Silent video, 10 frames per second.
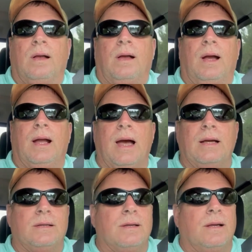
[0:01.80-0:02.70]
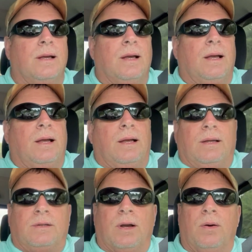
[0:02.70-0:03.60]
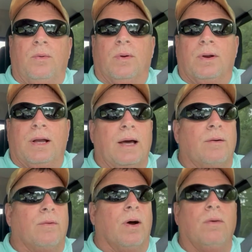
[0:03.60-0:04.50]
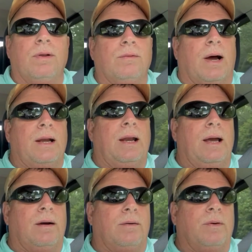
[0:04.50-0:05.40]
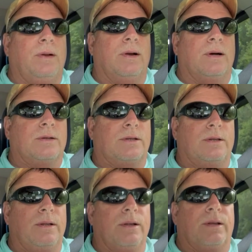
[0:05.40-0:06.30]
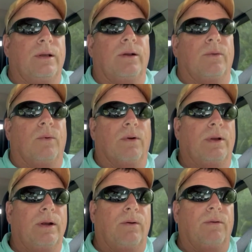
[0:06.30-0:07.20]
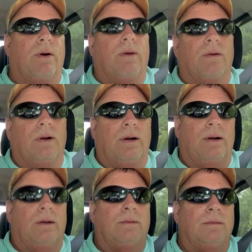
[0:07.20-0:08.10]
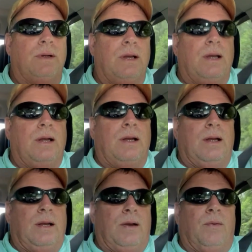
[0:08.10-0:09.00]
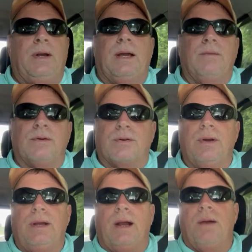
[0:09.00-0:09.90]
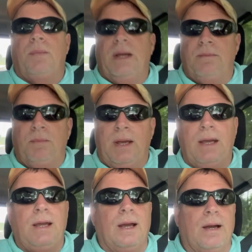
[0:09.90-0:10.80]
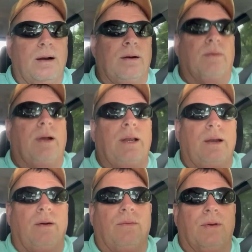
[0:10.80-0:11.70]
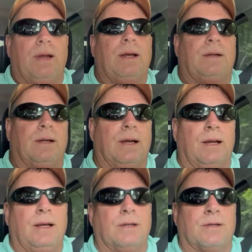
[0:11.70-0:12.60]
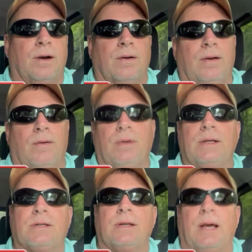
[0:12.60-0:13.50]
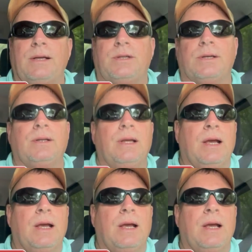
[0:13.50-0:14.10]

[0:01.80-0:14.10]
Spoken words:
Hey guys, so we're kind of rolling right now. We still are working on our weekend retreat AirBNB. We're headed over it to kind of get started on insulation.